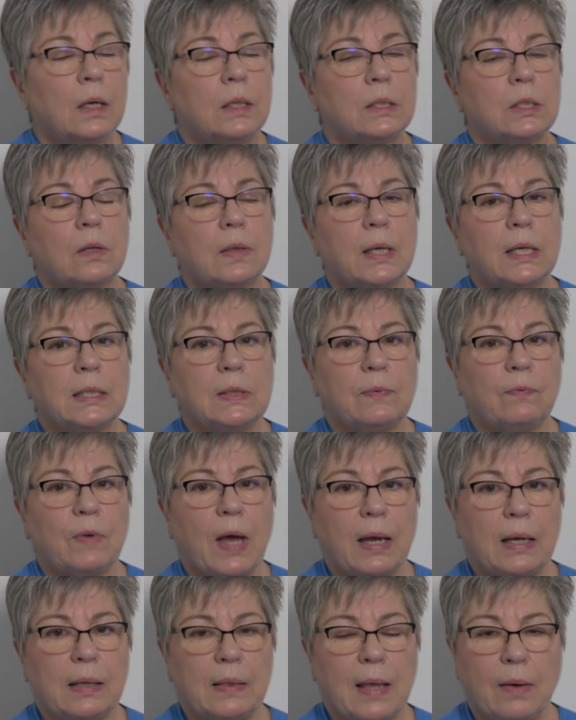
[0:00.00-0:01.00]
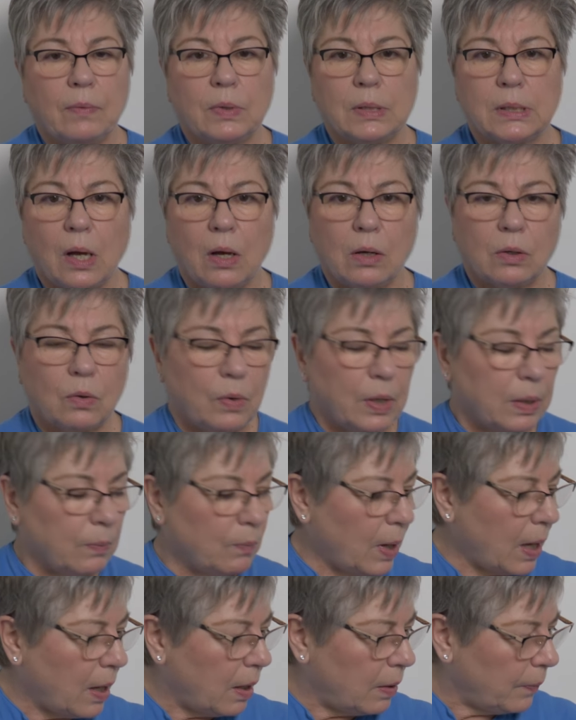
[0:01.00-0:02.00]
So that's fine, that was all going
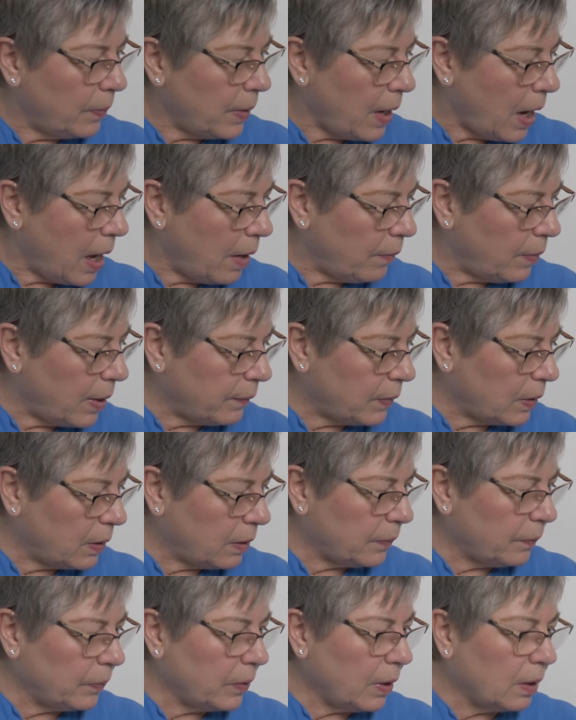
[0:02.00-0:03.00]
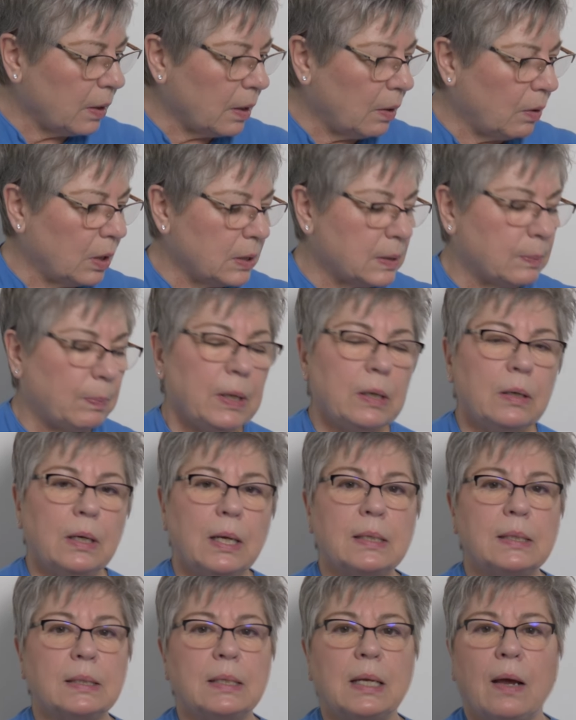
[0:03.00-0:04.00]
well. However, Spirit
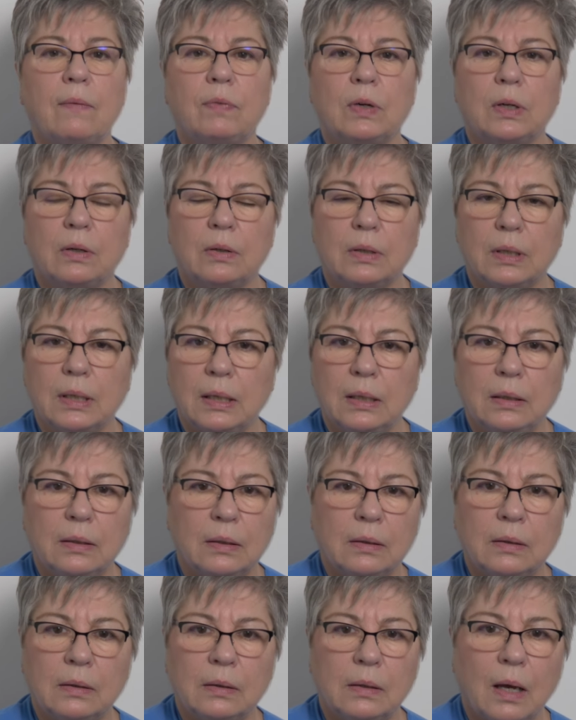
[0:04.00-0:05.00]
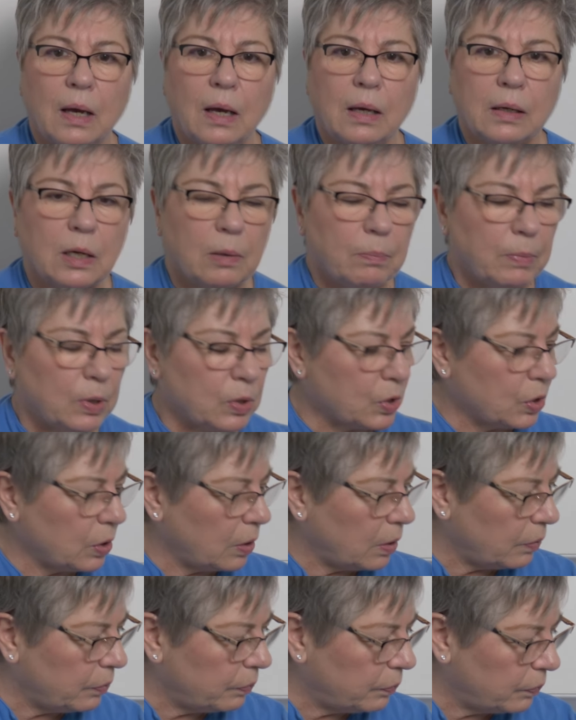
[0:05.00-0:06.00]
has never eaten a
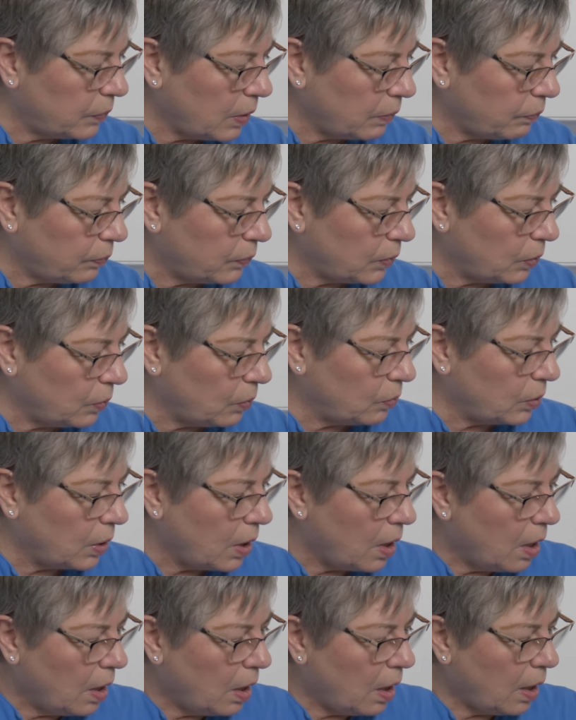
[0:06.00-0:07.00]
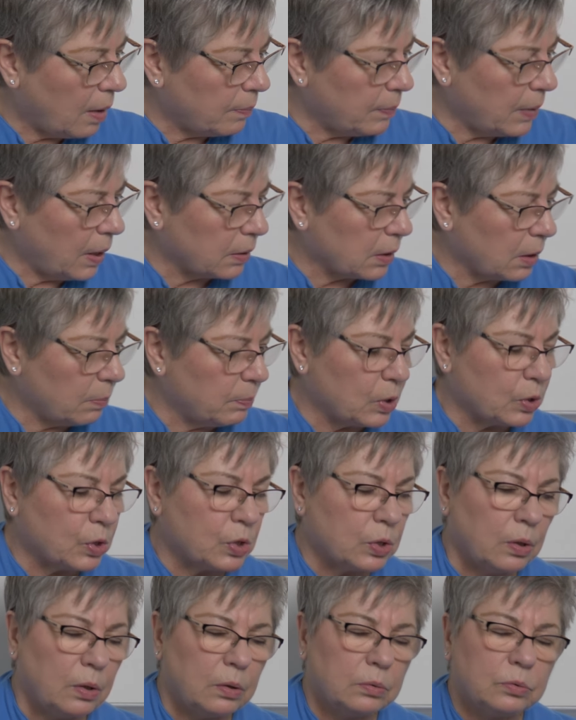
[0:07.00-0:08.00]
commercial food, a
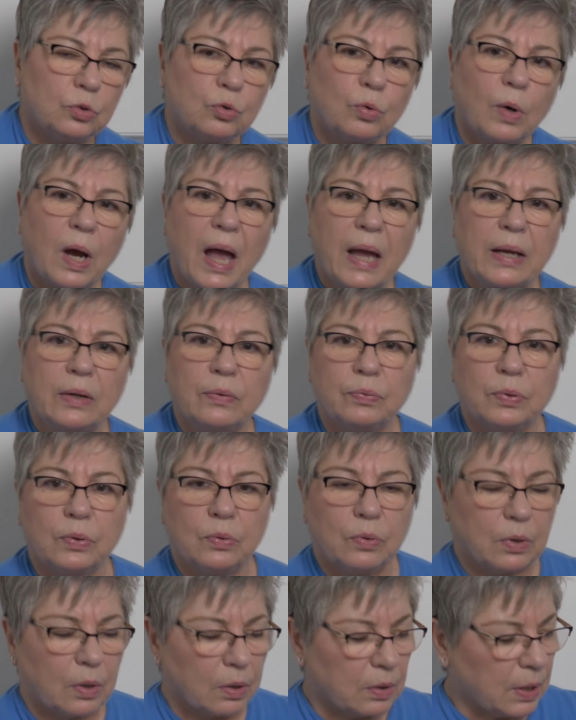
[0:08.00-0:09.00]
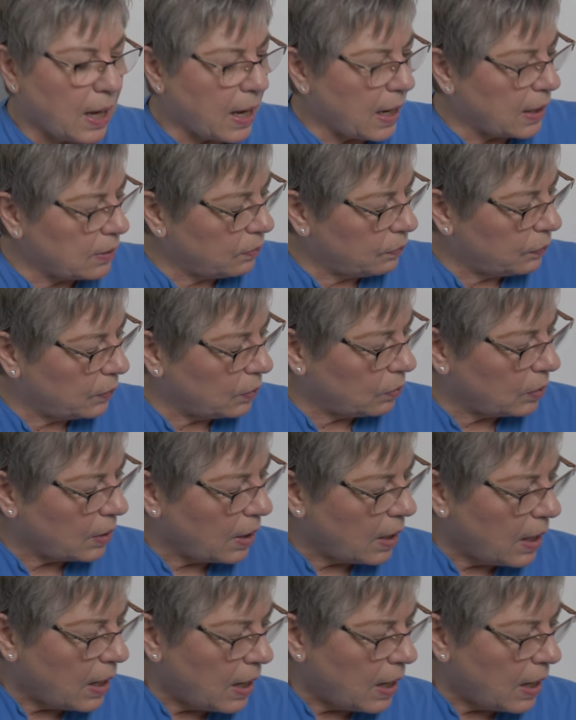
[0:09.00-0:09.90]
commercial dried food or canned food.